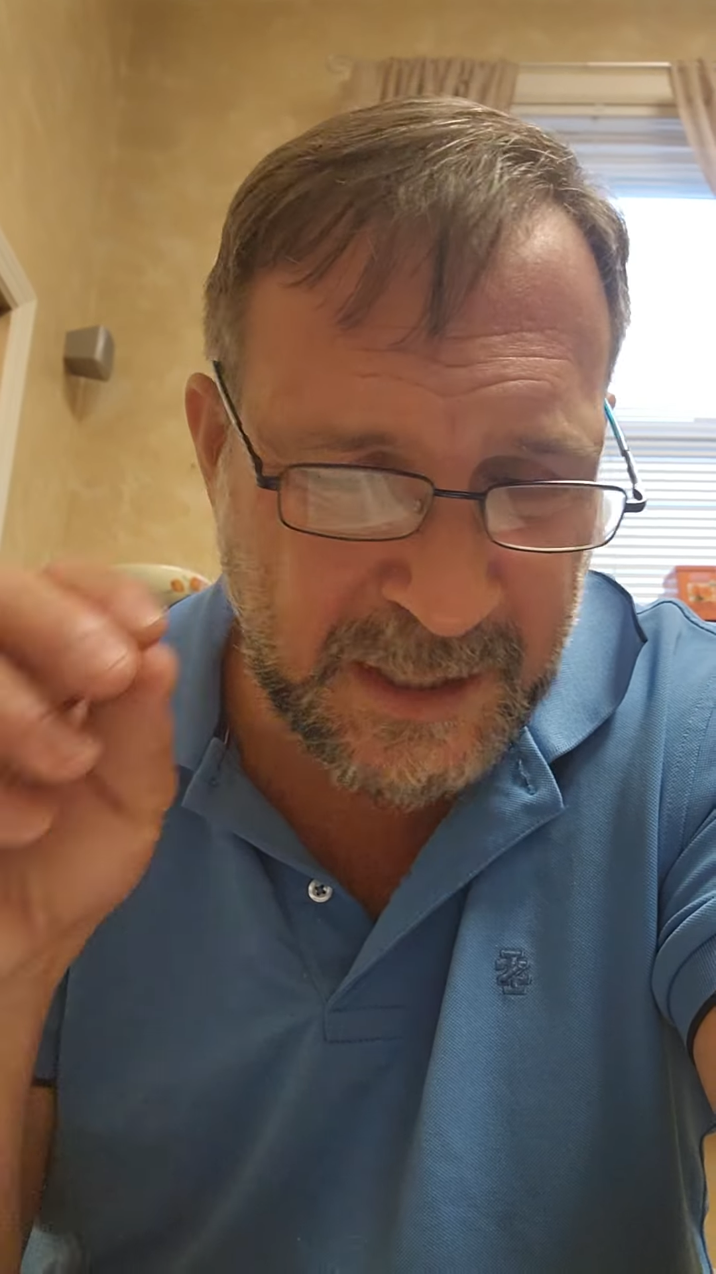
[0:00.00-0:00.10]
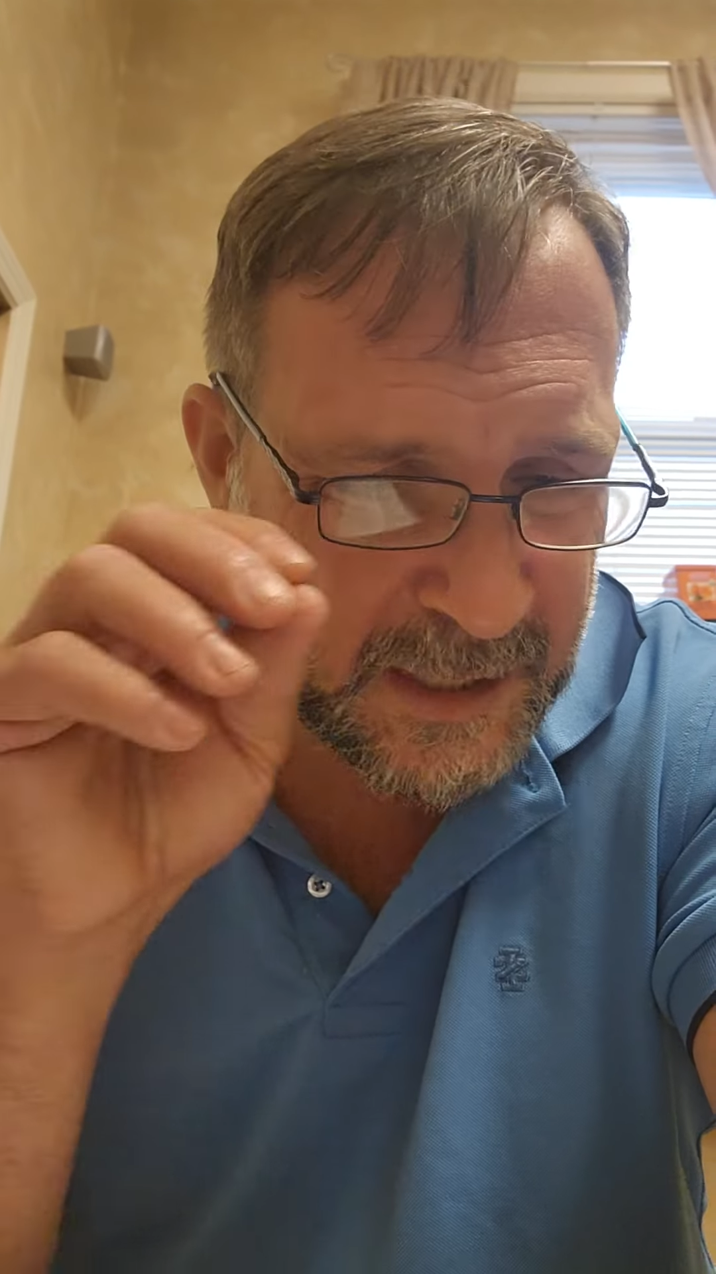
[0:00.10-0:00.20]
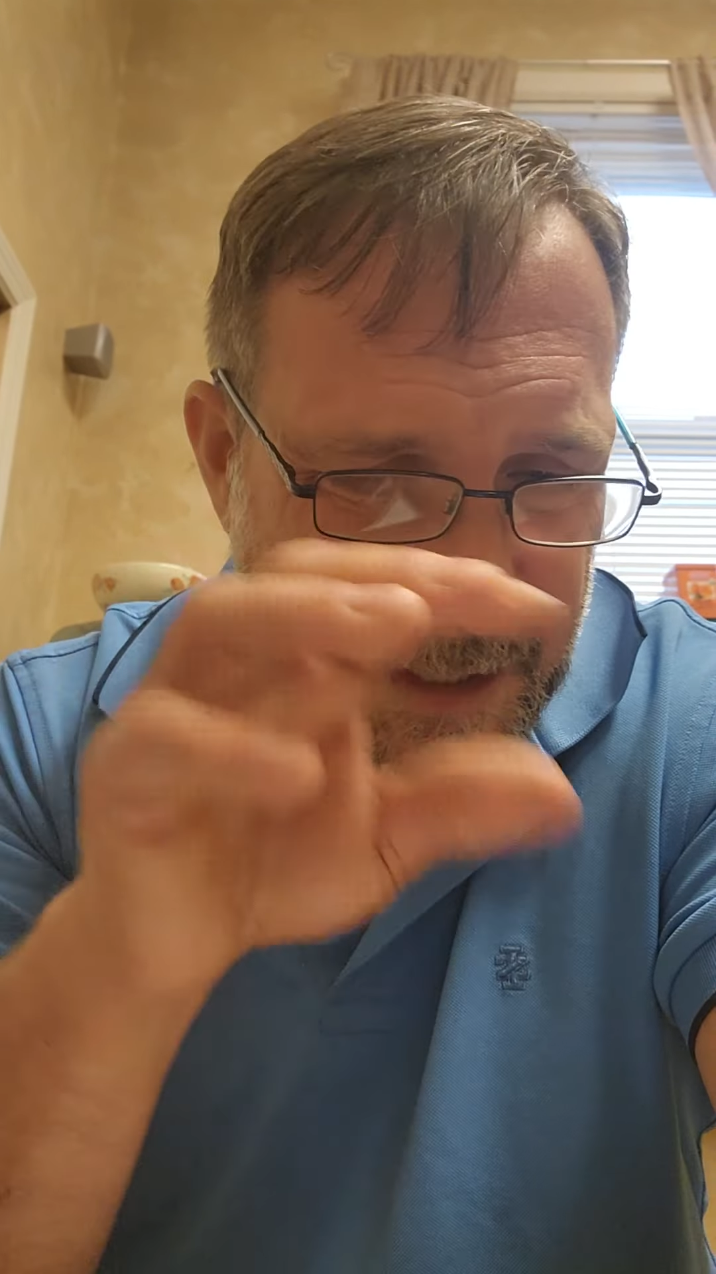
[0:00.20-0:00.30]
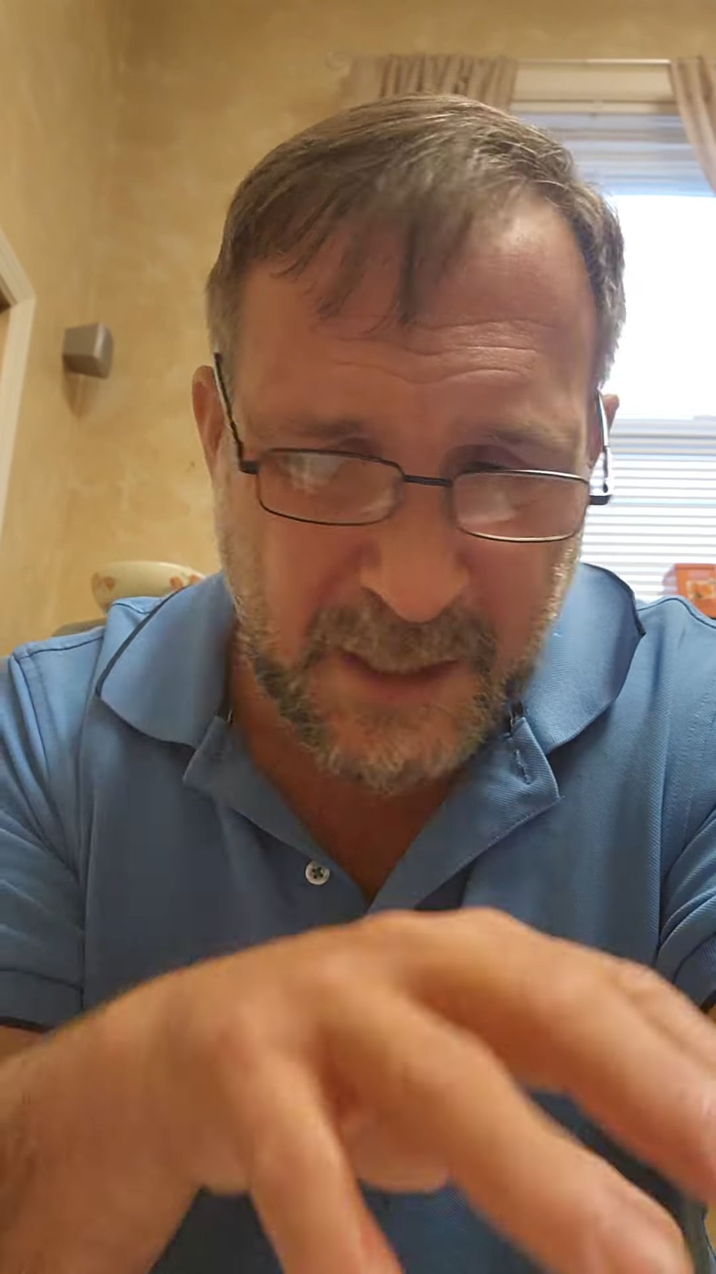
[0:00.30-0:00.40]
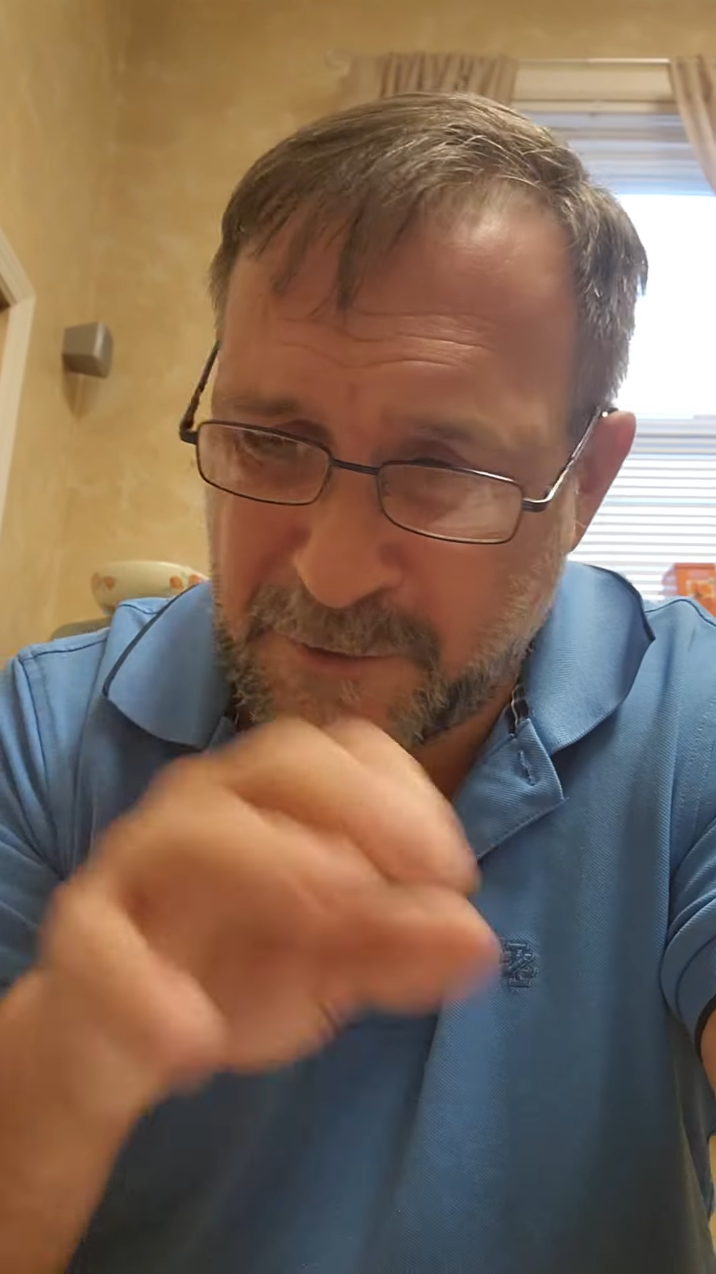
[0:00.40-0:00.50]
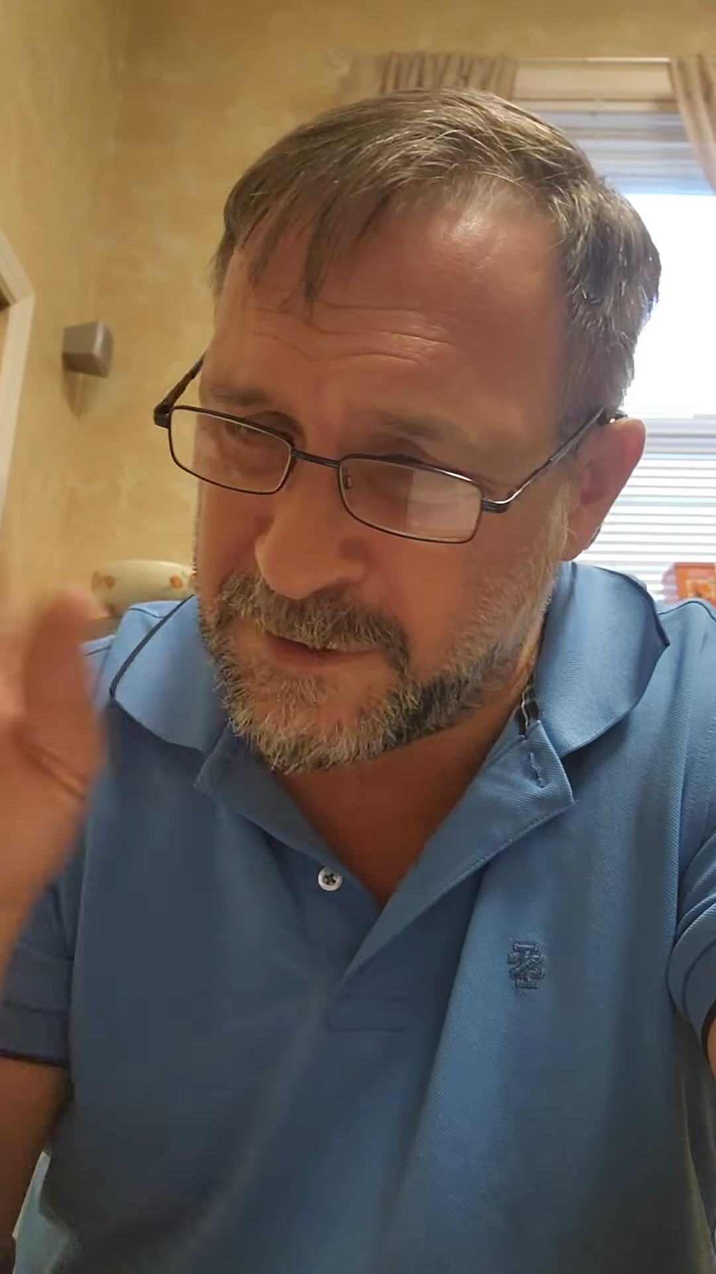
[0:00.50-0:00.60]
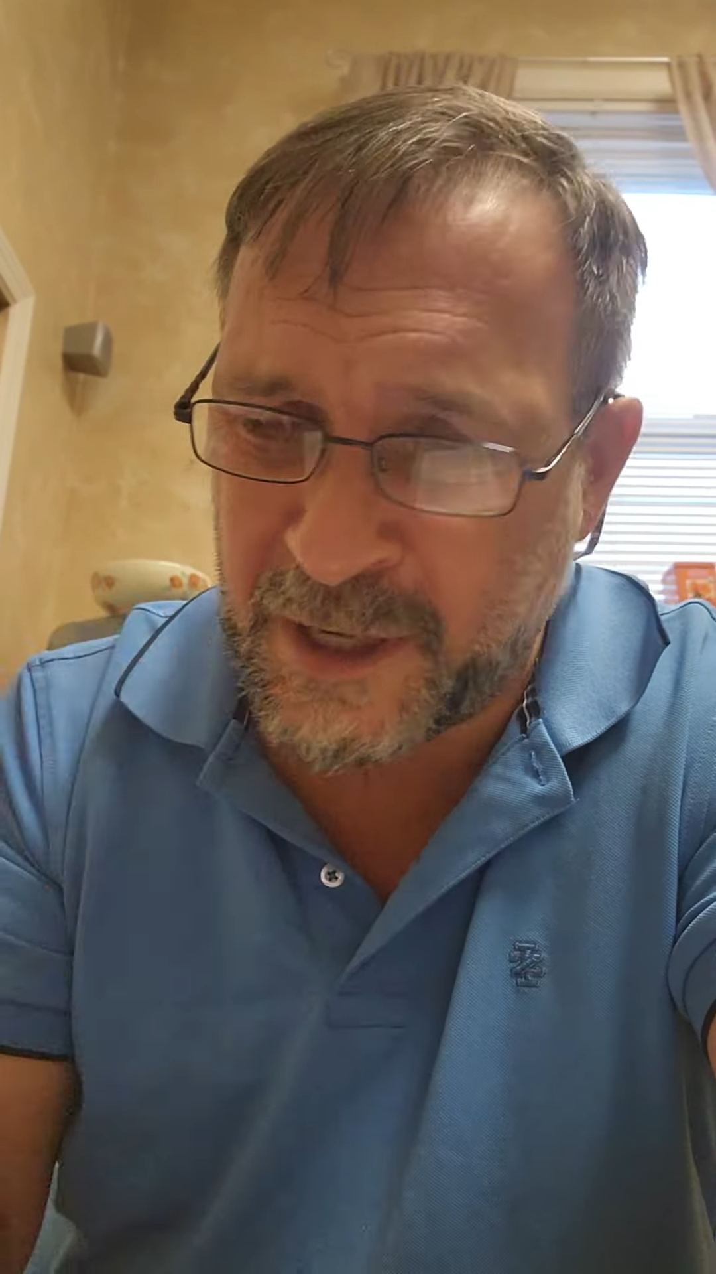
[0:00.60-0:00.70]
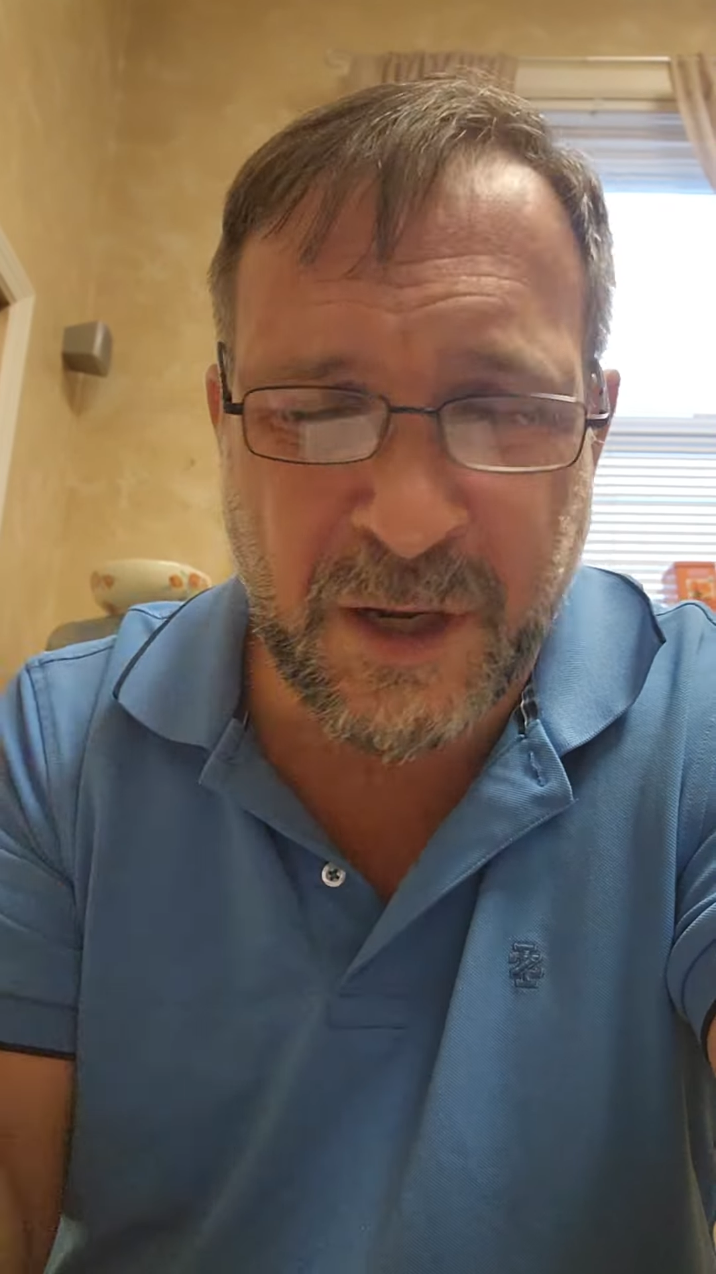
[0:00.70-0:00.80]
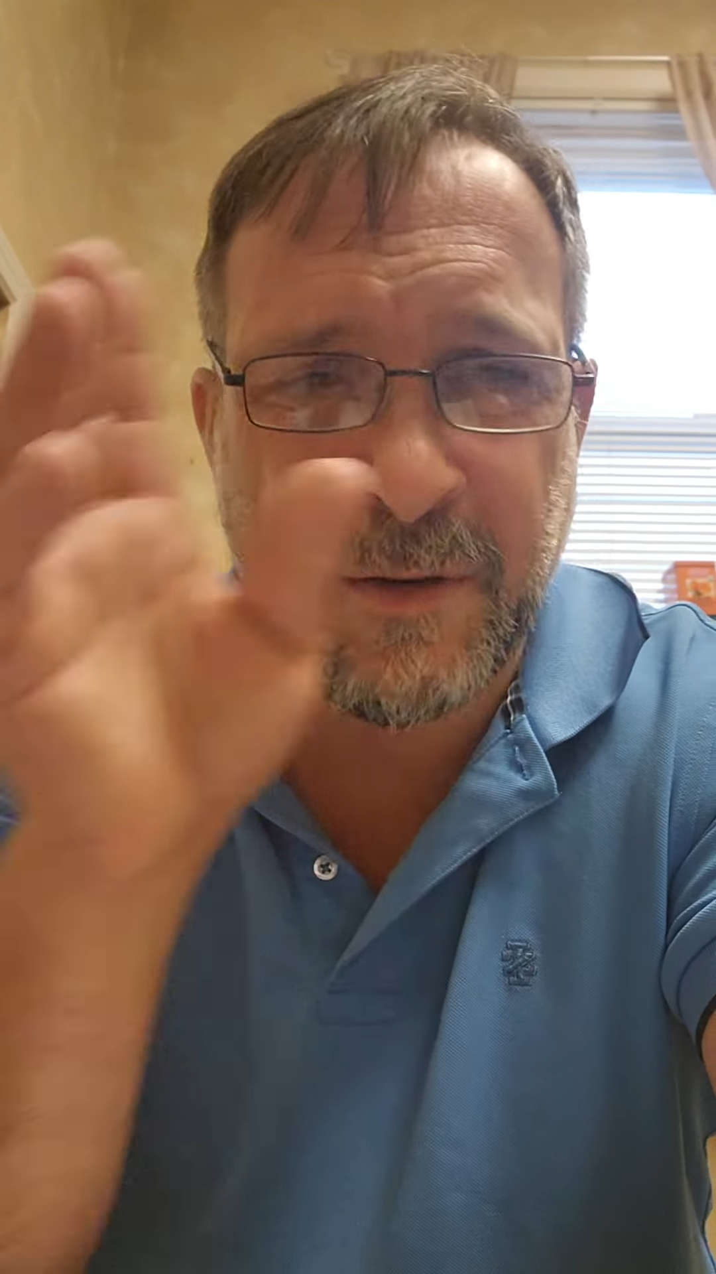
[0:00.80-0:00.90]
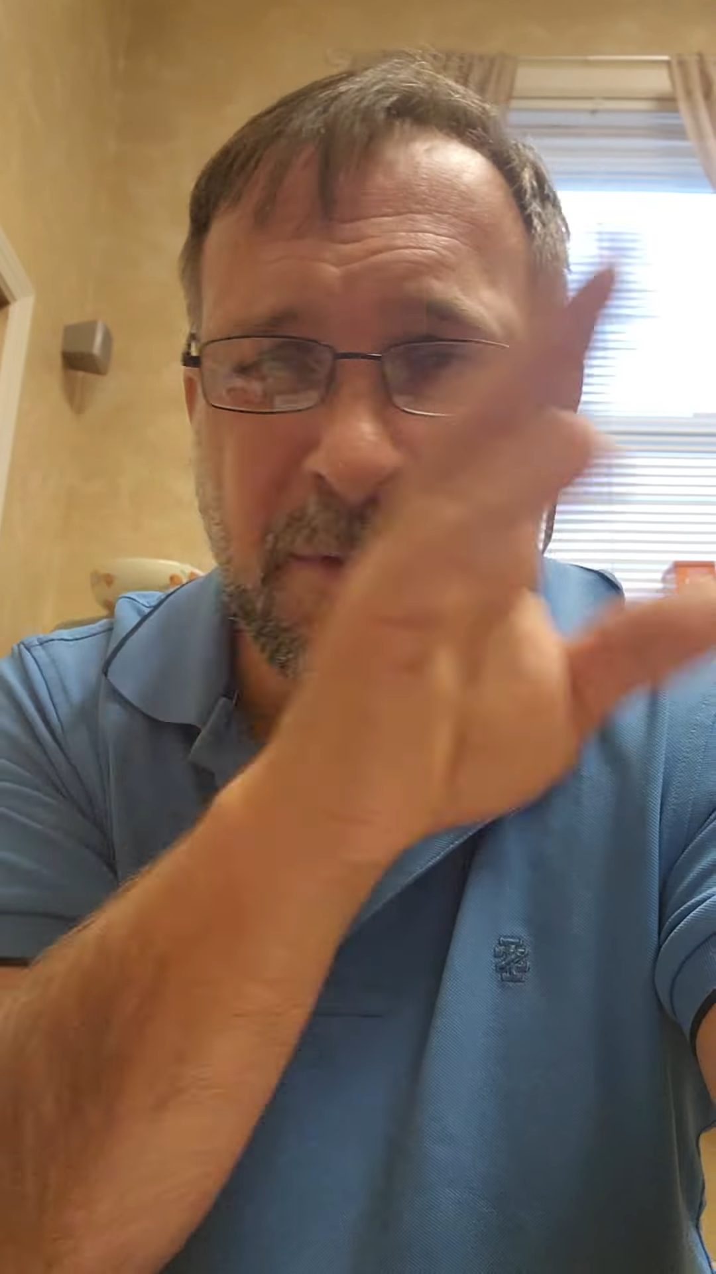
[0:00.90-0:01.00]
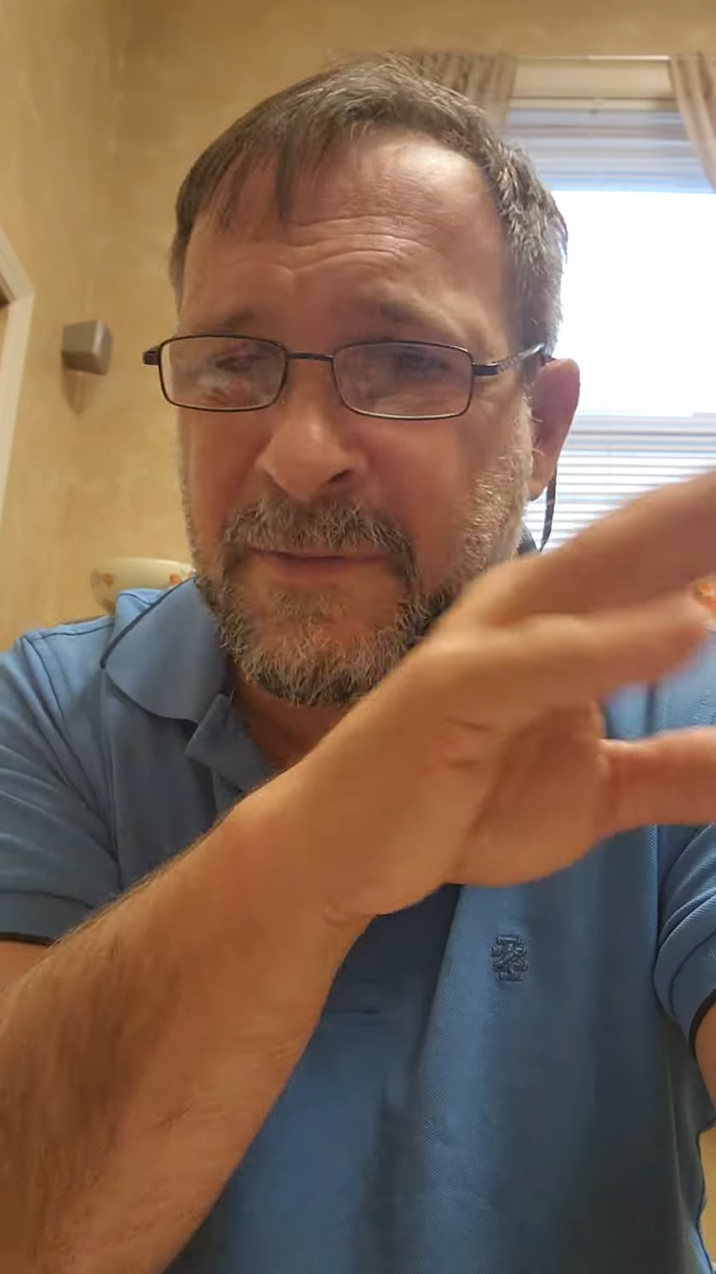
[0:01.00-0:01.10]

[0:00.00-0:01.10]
flit around